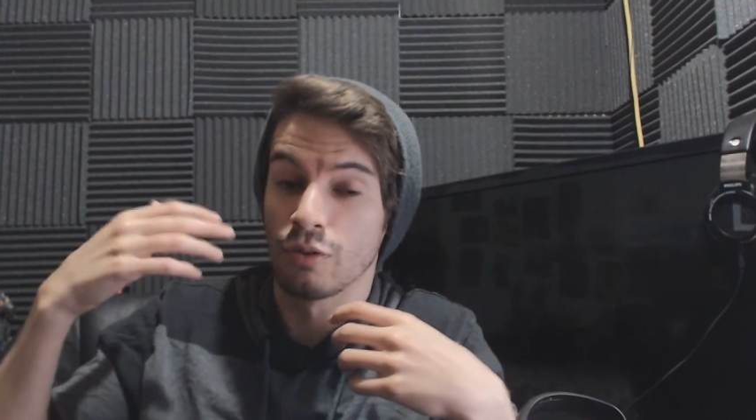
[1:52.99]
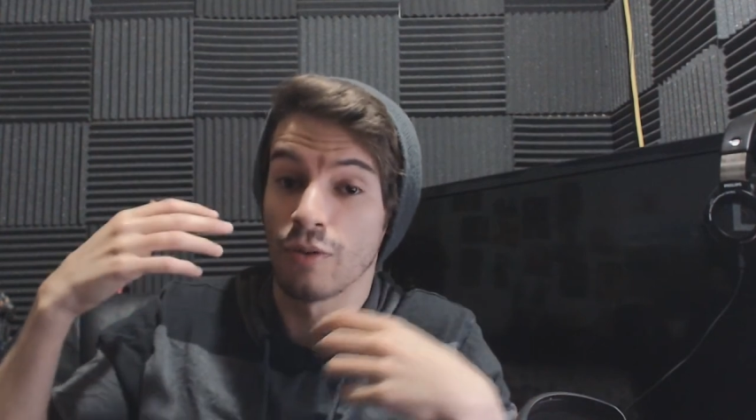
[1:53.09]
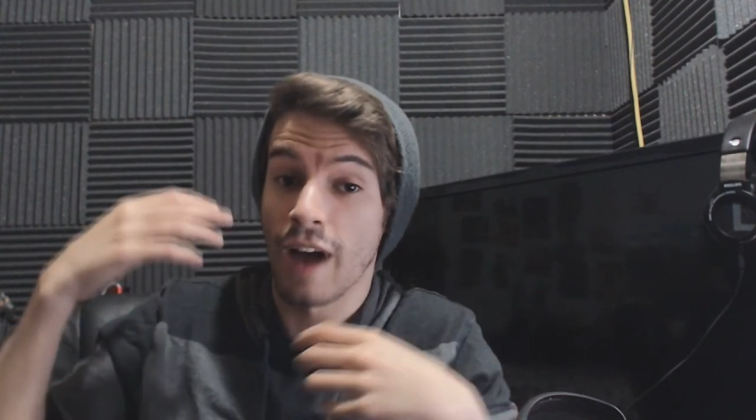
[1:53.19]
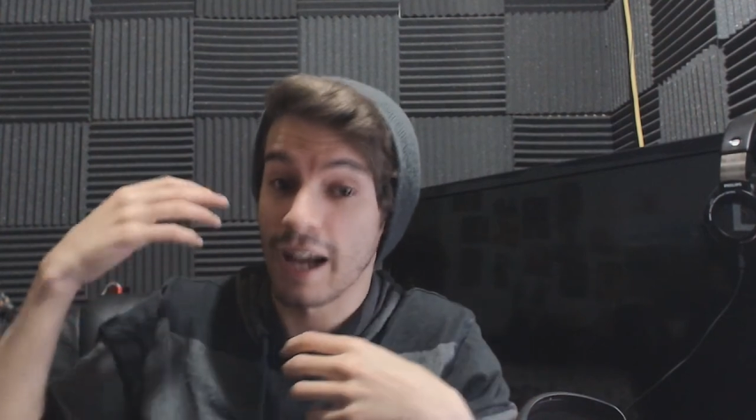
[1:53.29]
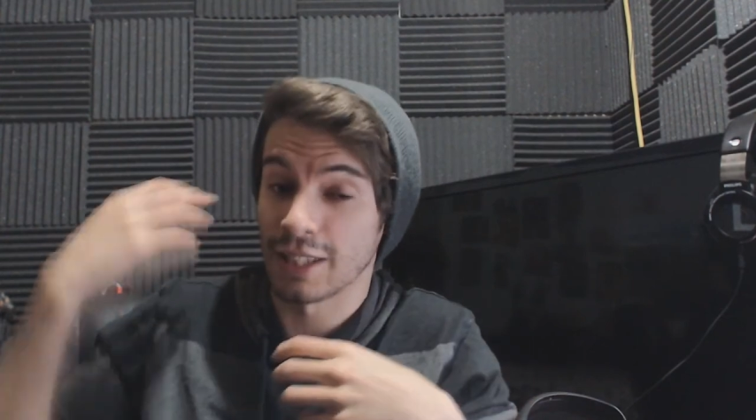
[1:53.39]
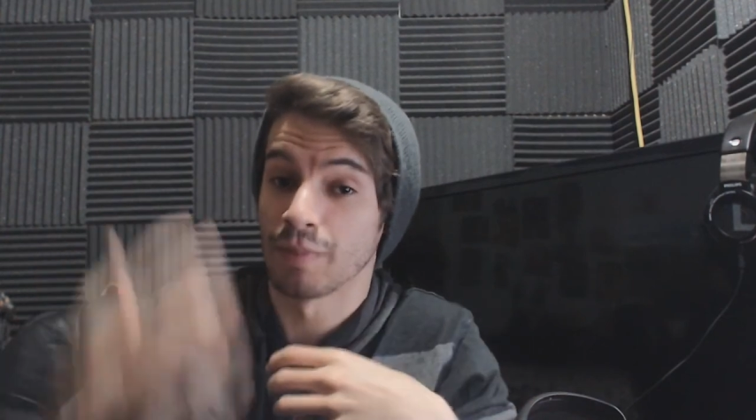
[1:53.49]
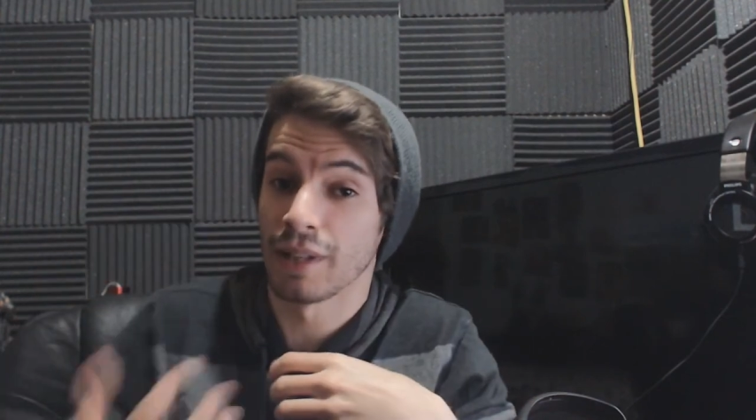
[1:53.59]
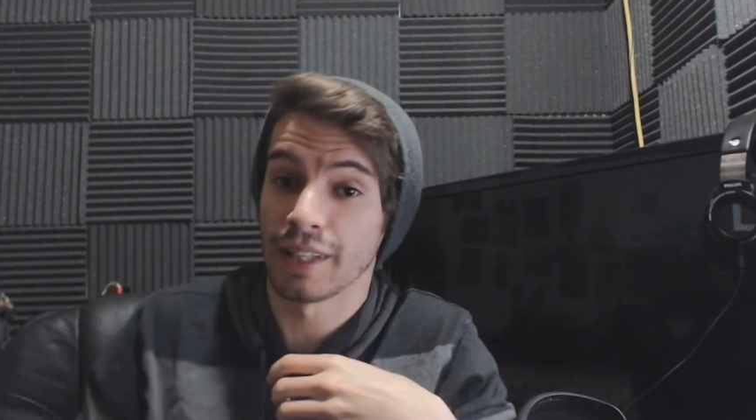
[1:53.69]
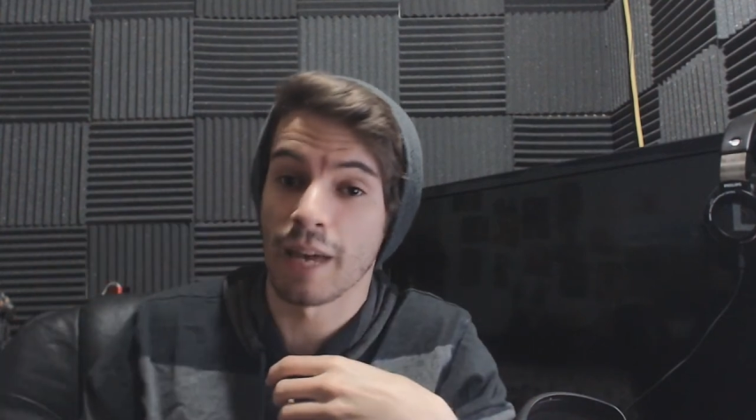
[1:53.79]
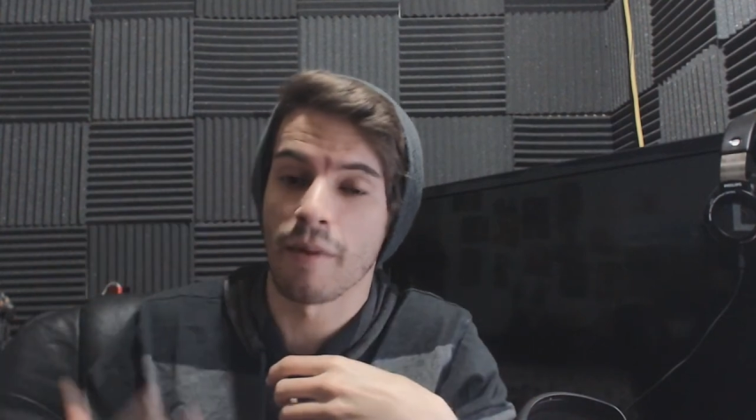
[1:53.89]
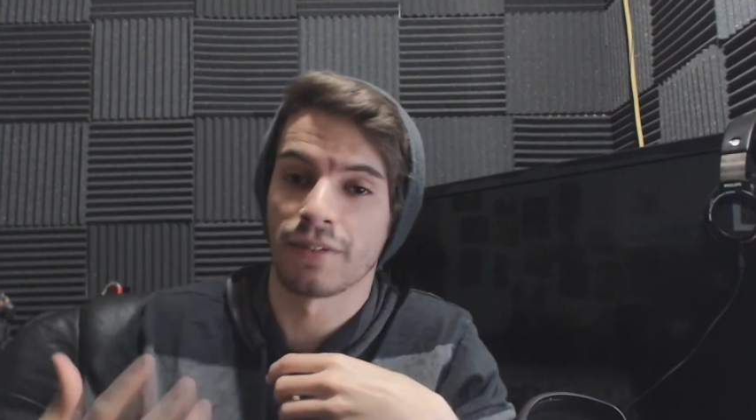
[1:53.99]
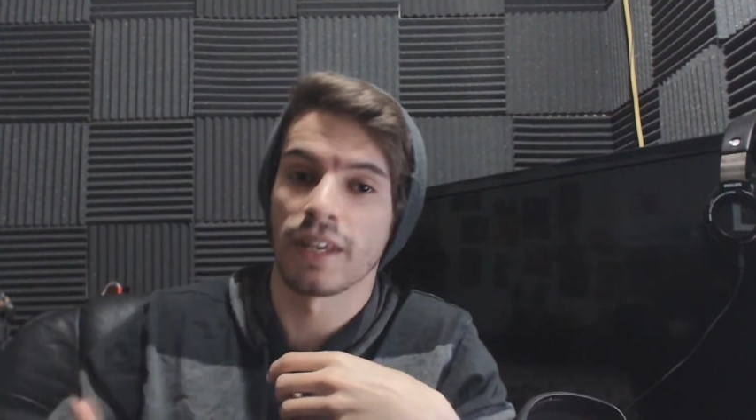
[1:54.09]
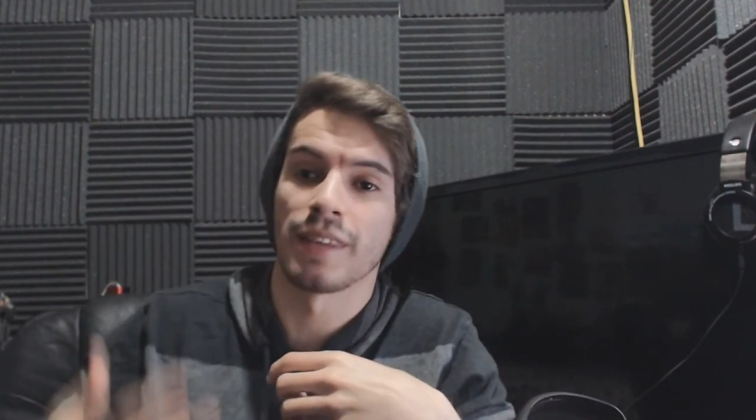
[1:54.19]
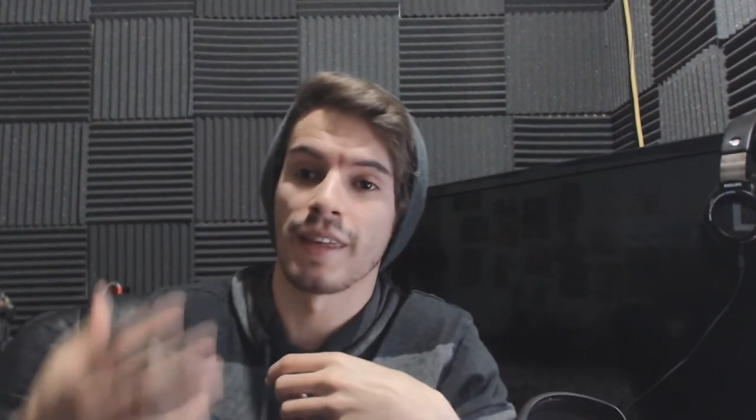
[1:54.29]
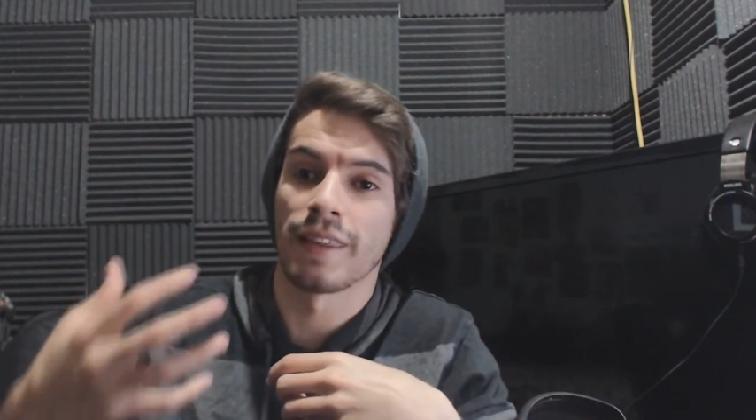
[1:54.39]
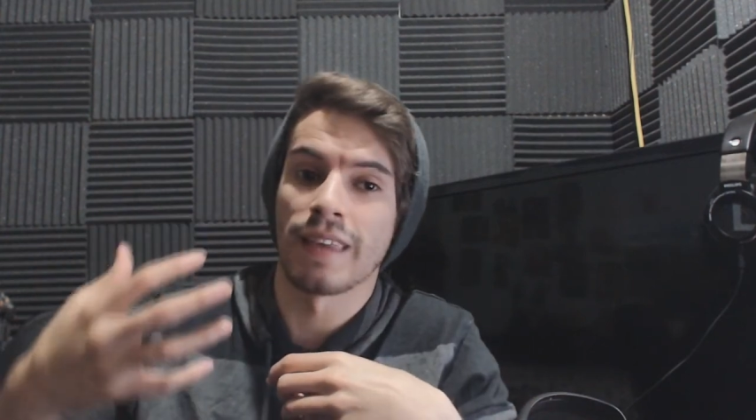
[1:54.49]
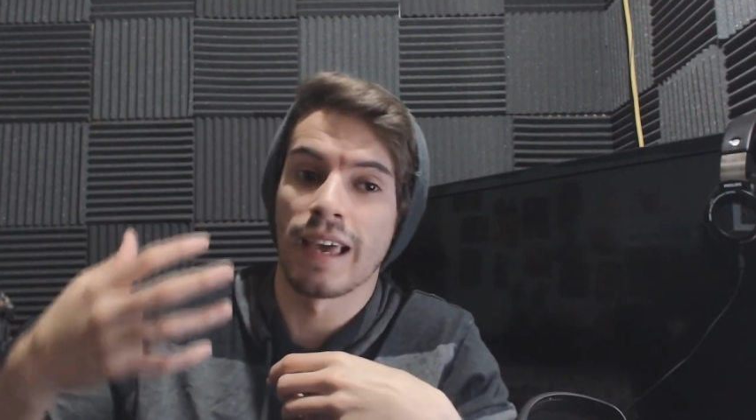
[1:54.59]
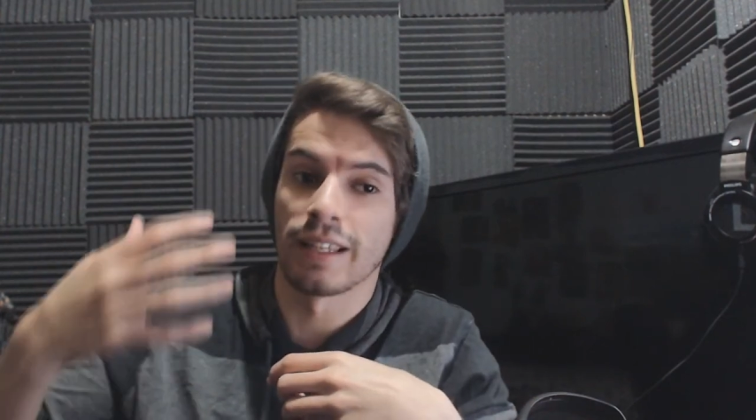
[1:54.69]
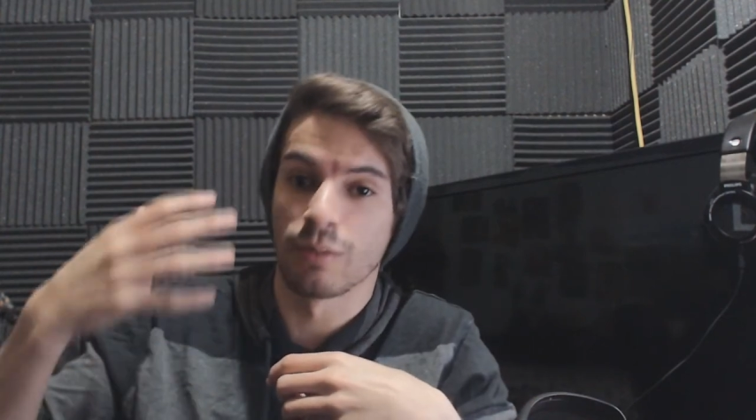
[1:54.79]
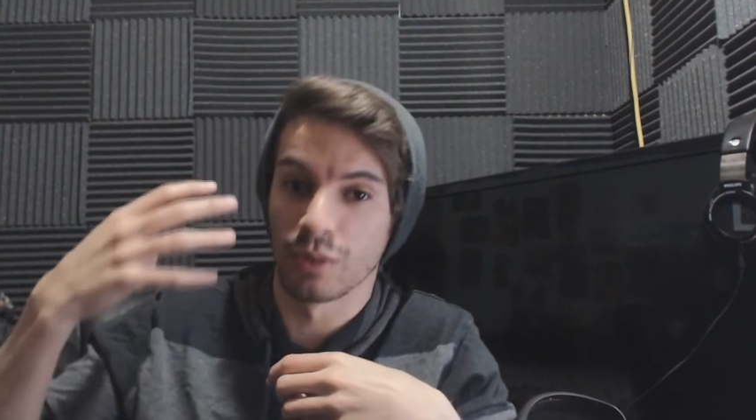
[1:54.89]
who actually played the game have said that
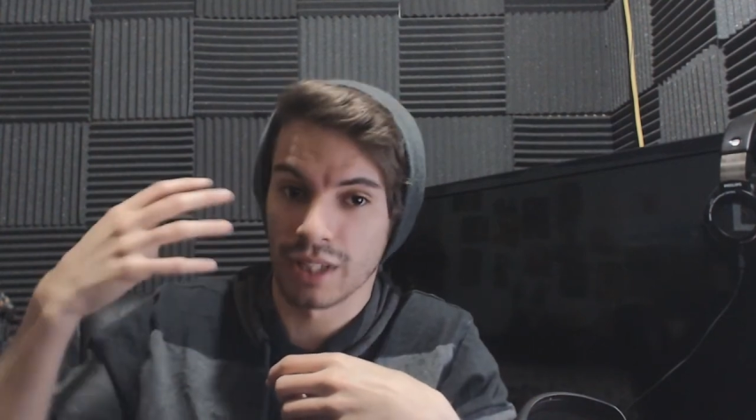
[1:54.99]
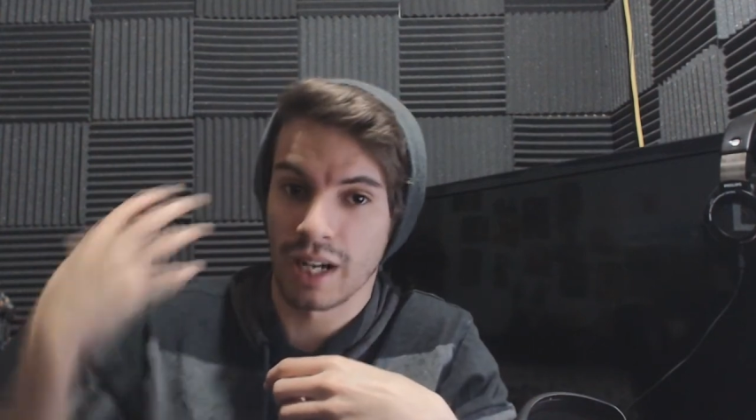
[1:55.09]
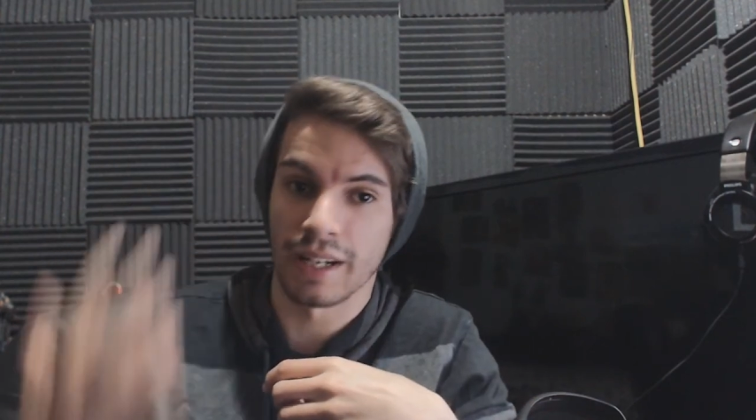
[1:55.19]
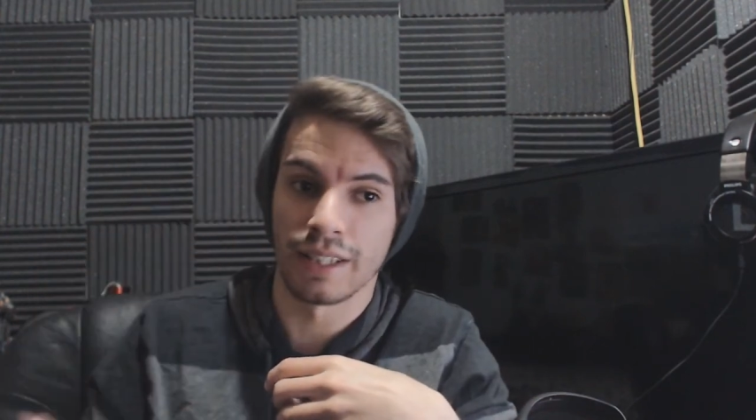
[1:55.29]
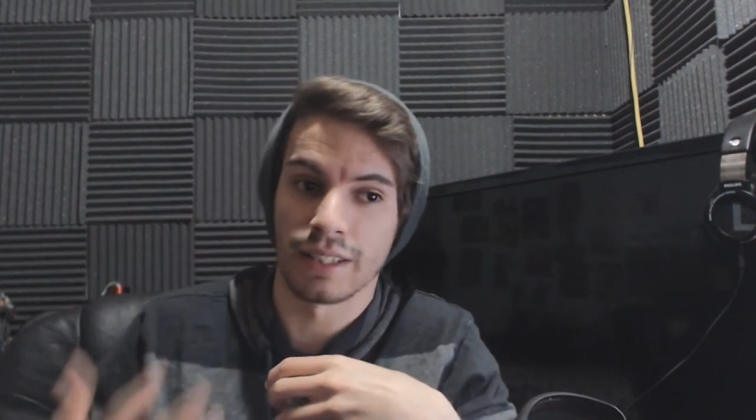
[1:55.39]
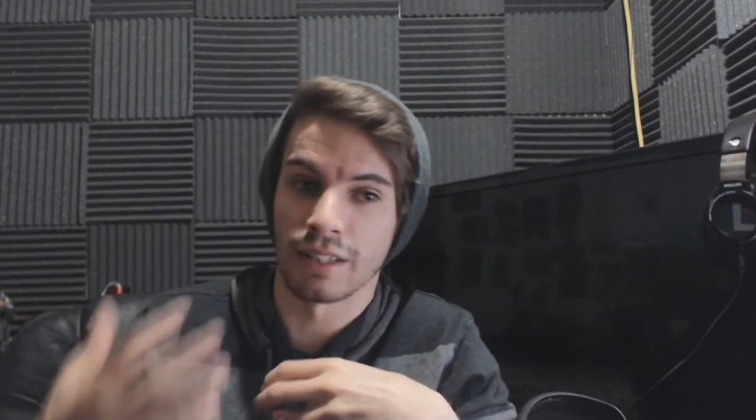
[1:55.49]
it was set on easy,